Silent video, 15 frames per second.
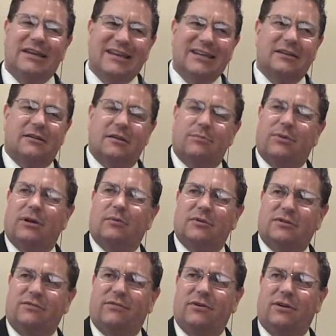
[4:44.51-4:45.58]
into the
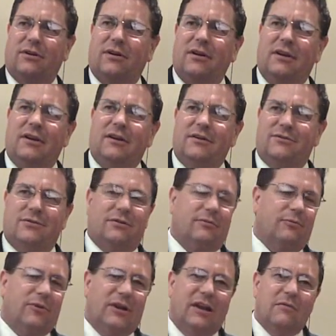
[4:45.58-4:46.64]
public sphere, so
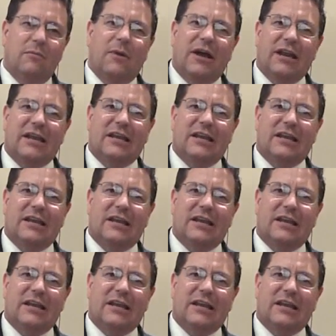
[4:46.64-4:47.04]
that whenever